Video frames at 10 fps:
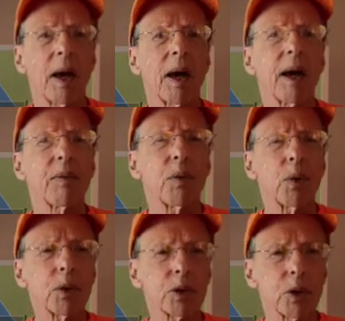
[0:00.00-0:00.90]
I've
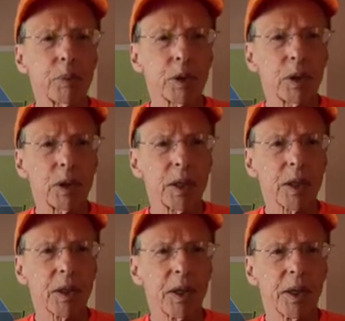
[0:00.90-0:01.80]
also put a
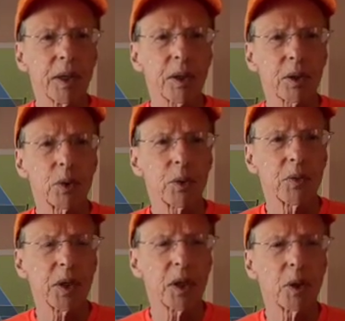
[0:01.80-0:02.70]
link there to a
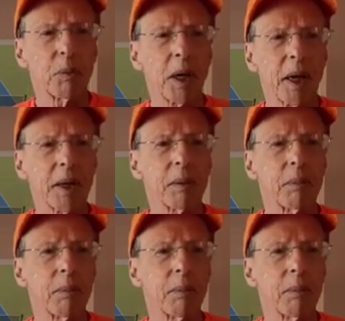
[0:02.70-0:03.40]
video by